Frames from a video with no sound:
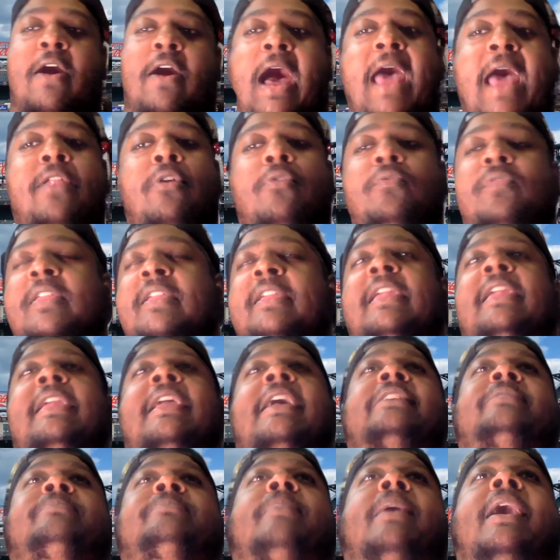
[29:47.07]
I don't think he
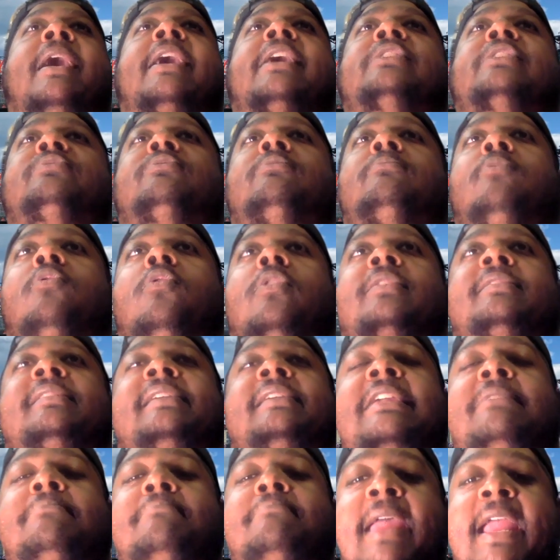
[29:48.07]
has buyer's remorse.
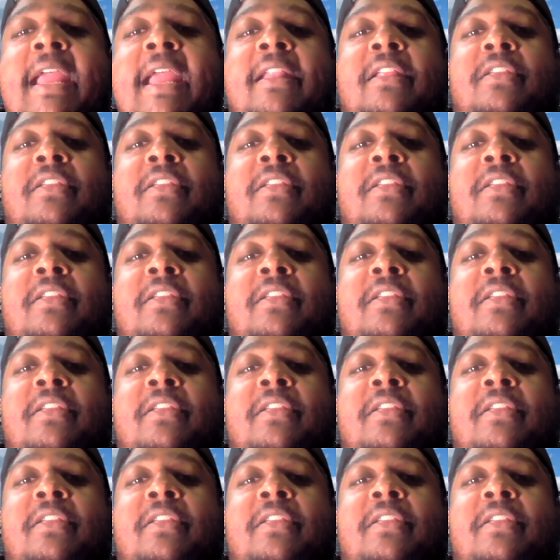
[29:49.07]
He made